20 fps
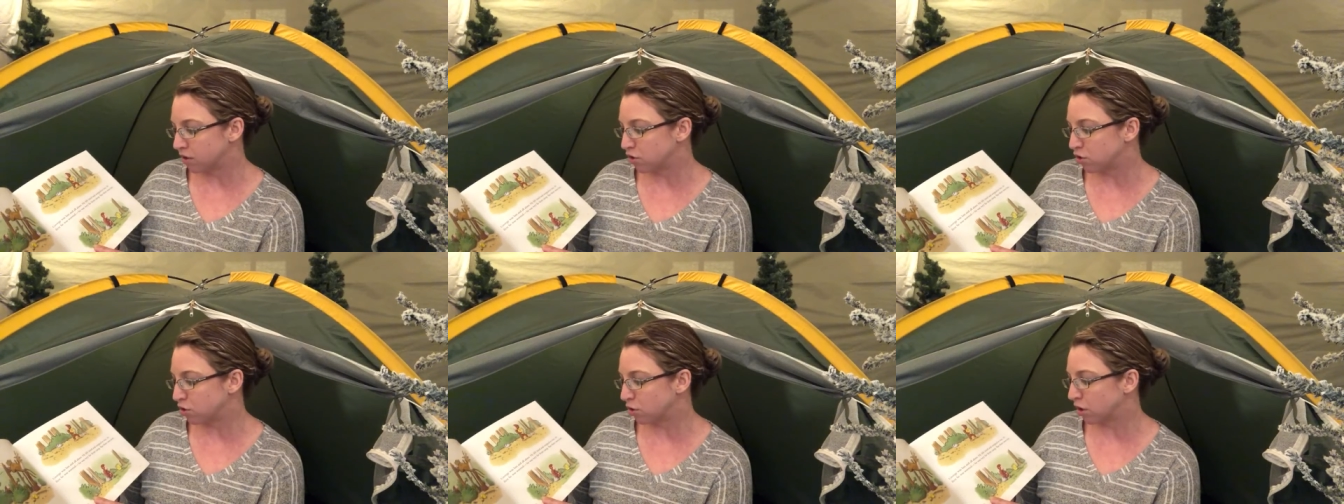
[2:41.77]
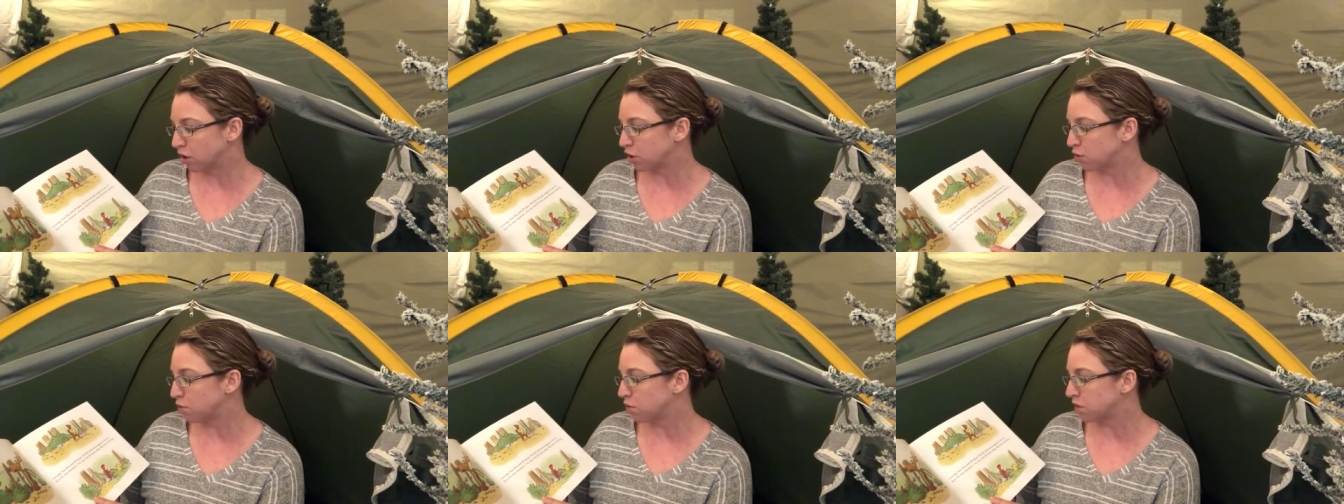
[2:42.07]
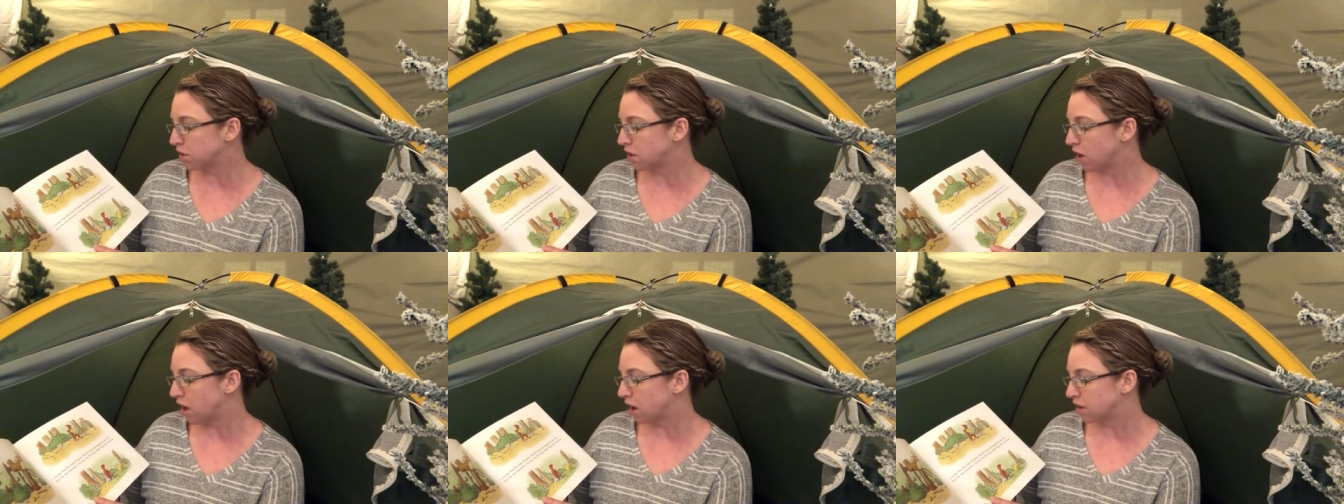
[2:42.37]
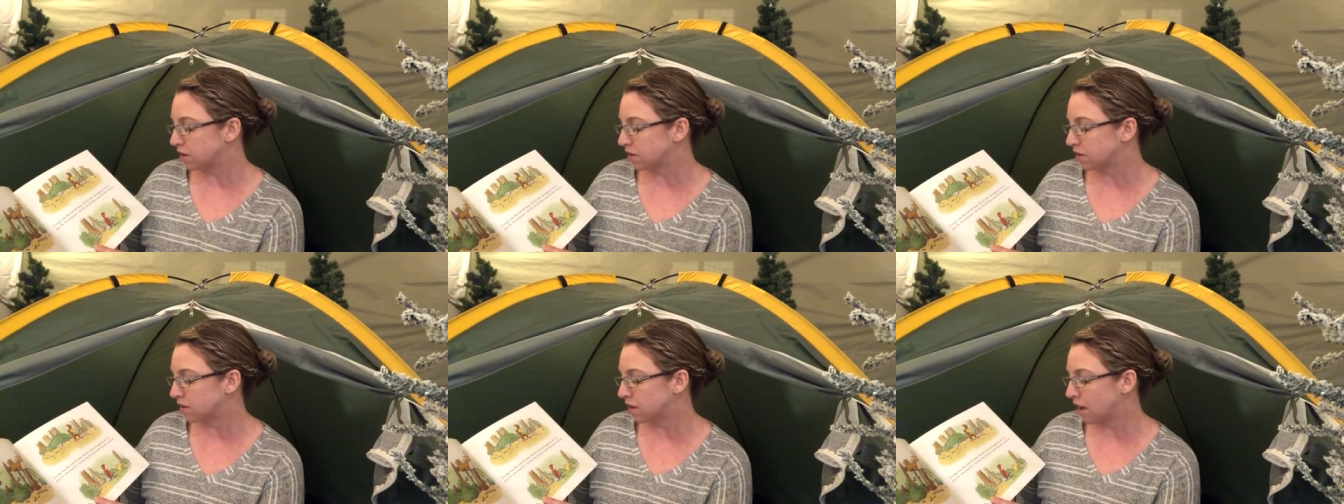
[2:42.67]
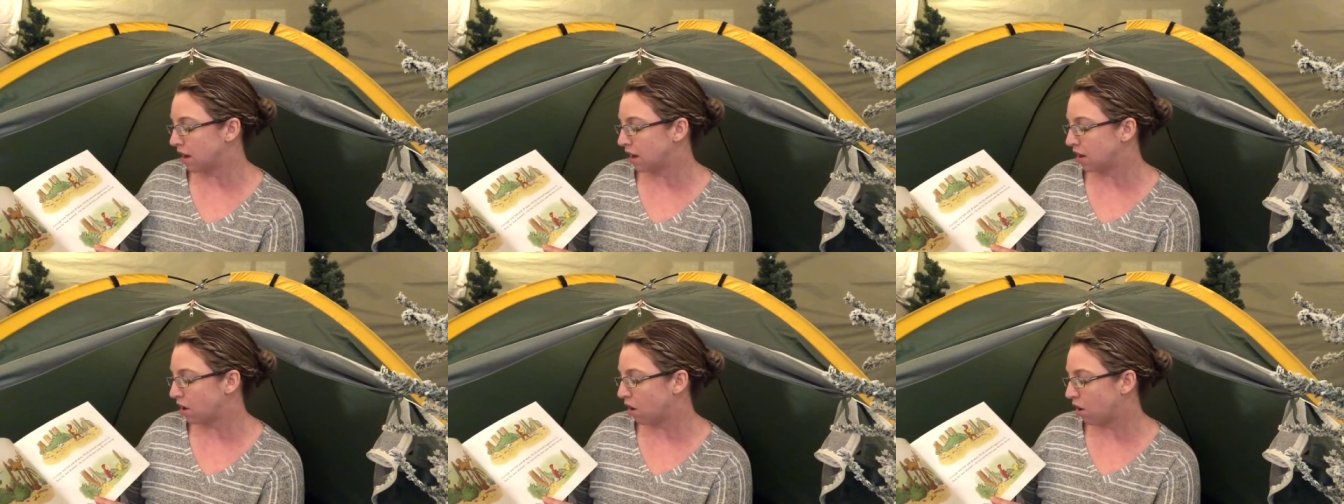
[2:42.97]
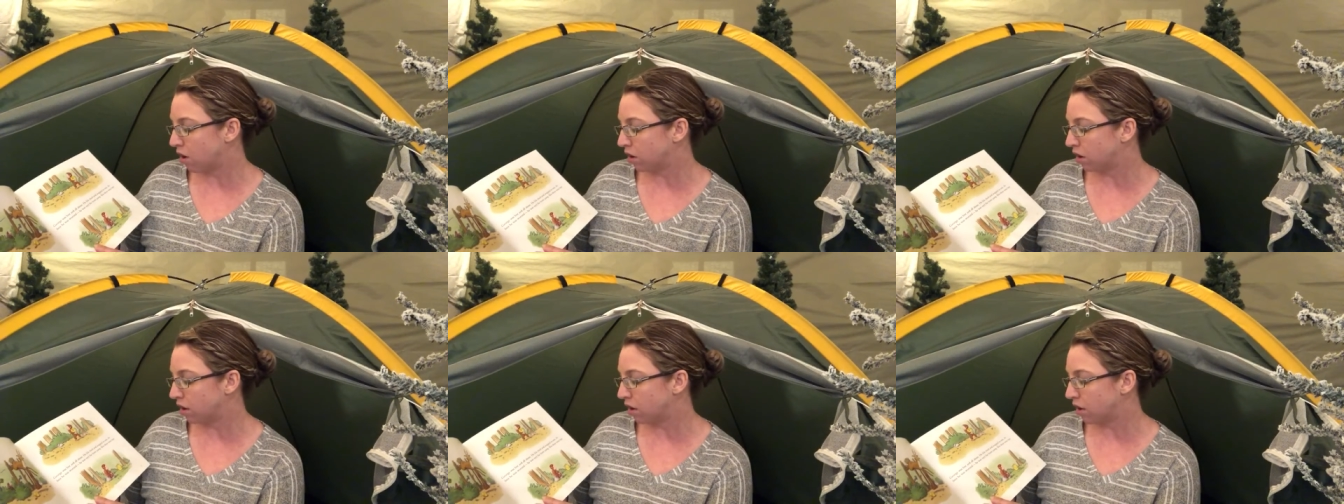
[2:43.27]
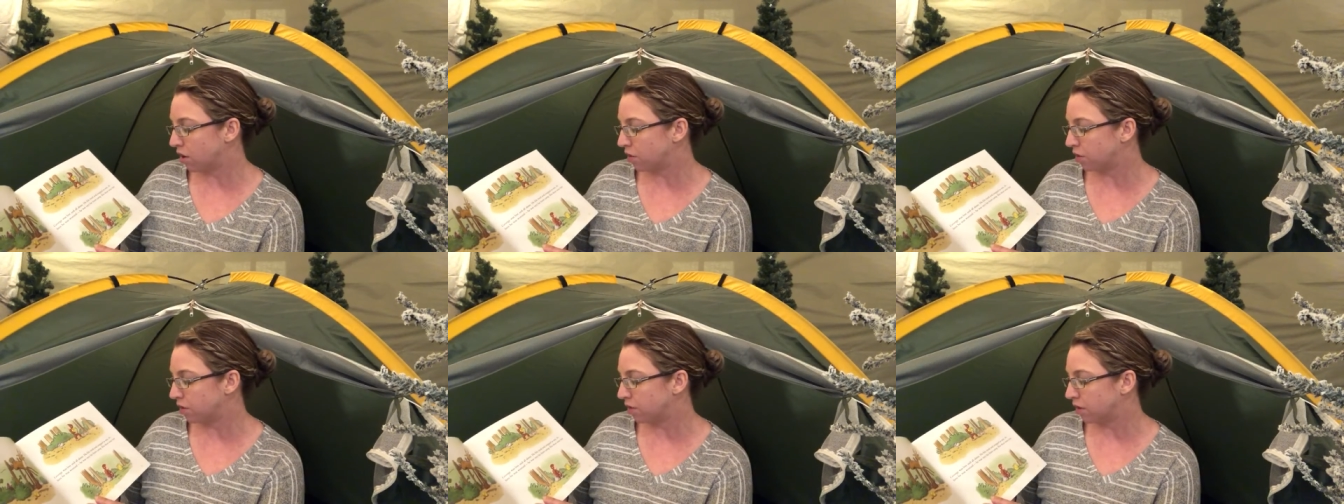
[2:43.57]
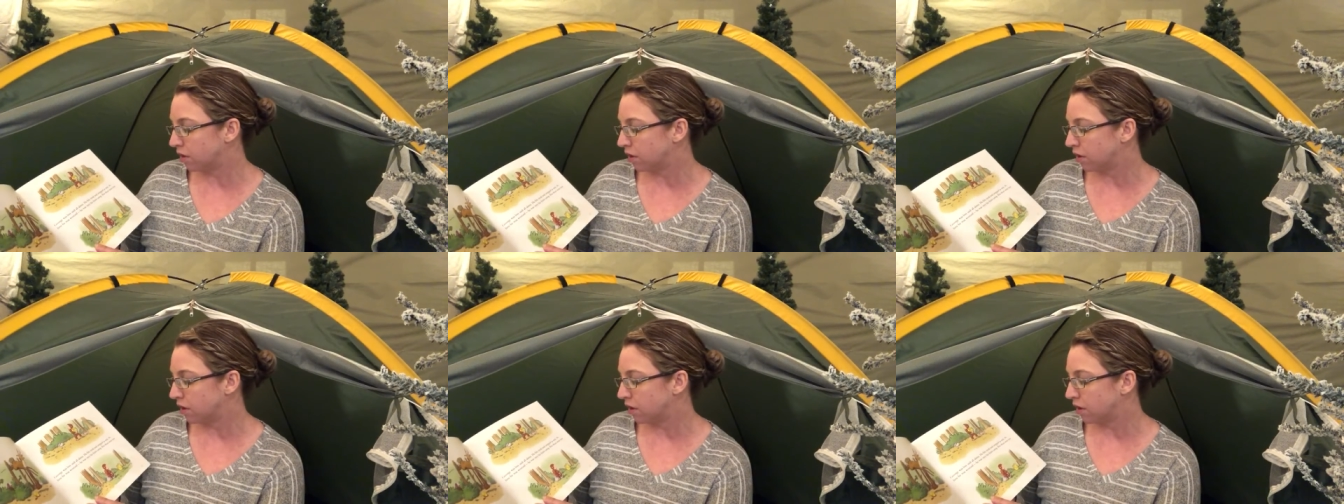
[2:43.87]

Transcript: George was lost and all alone.